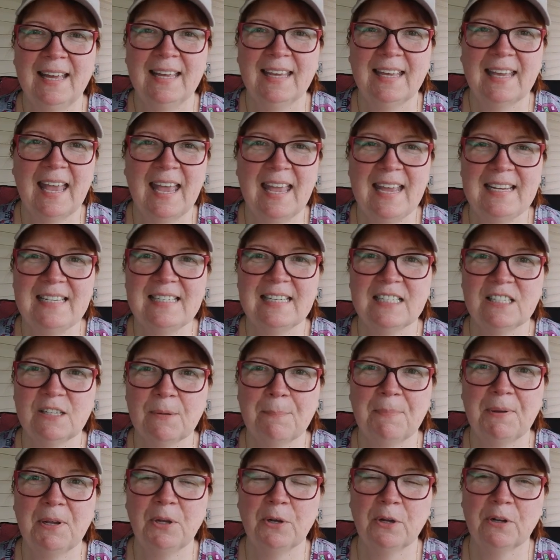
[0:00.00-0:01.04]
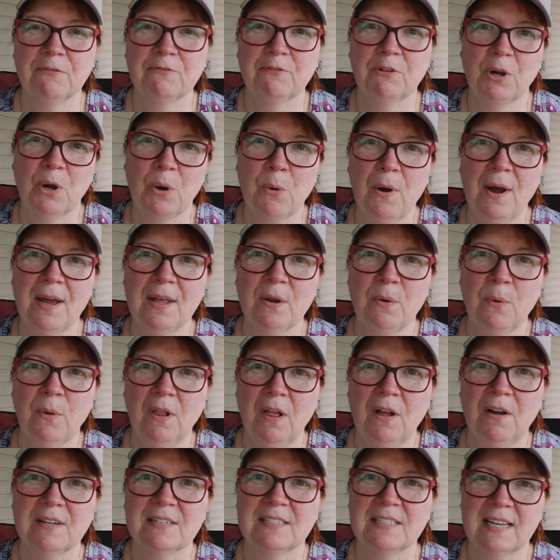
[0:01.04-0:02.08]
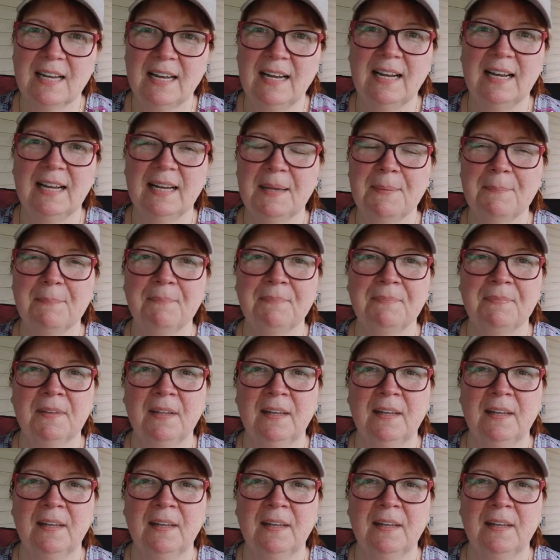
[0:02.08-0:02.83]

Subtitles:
Kay disappeared for quite a long time,